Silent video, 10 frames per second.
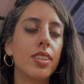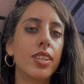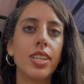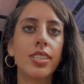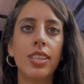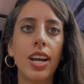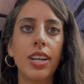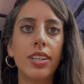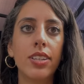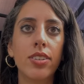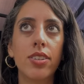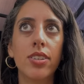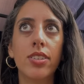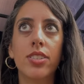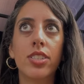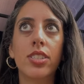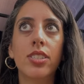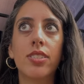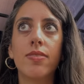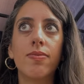is that you're just
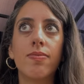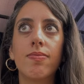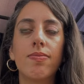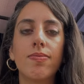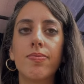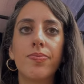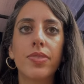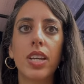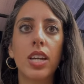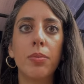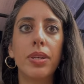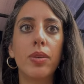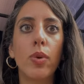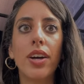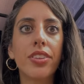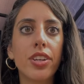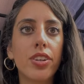gonna be wealthier.